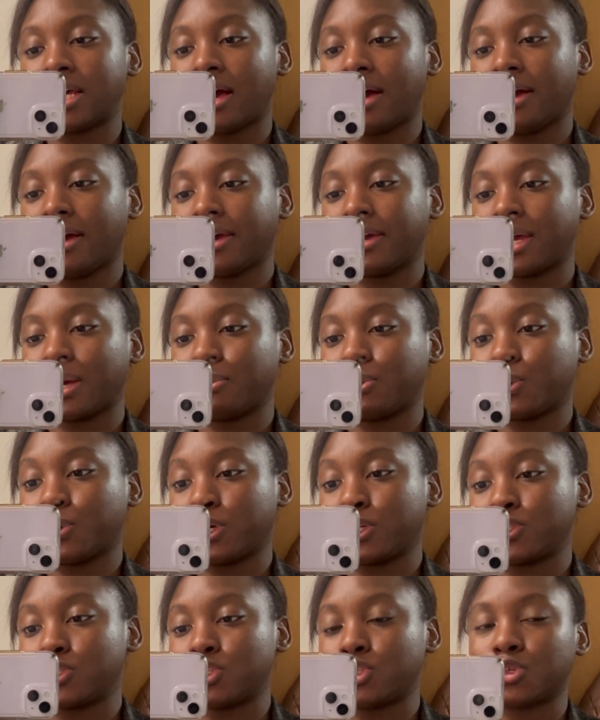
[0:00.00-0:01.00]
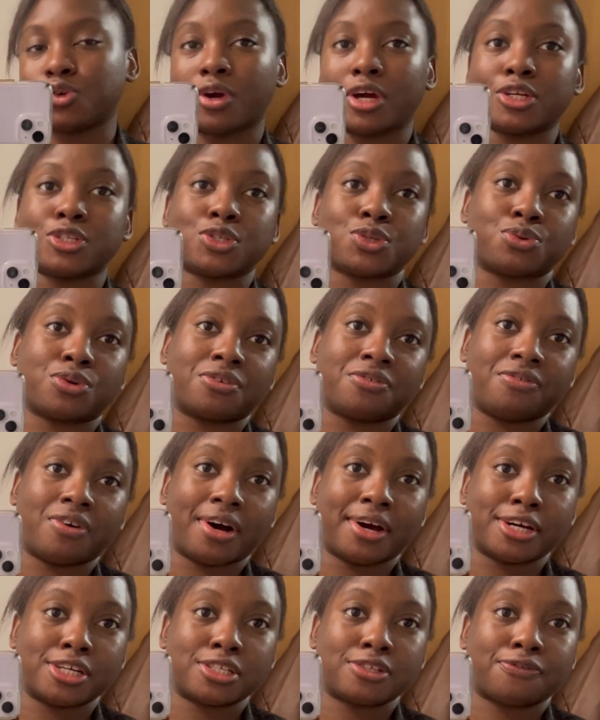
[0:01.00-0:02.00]
I am going to try to
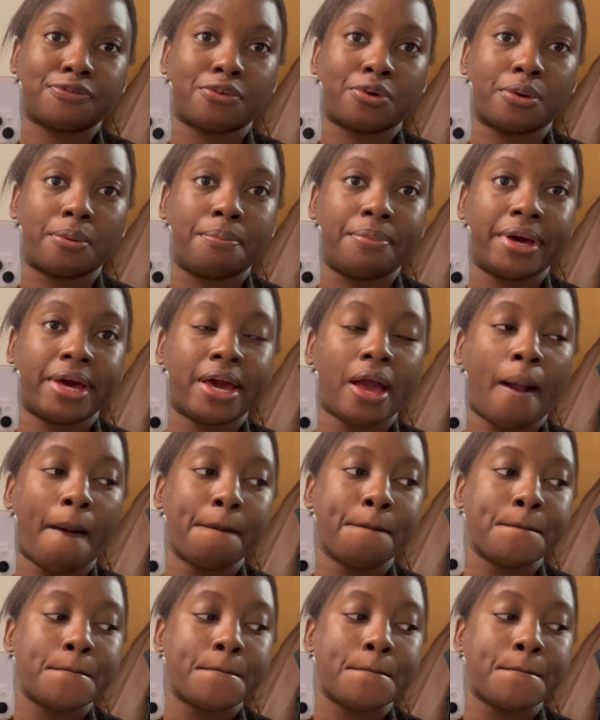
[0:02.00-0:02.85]
revise for a bit.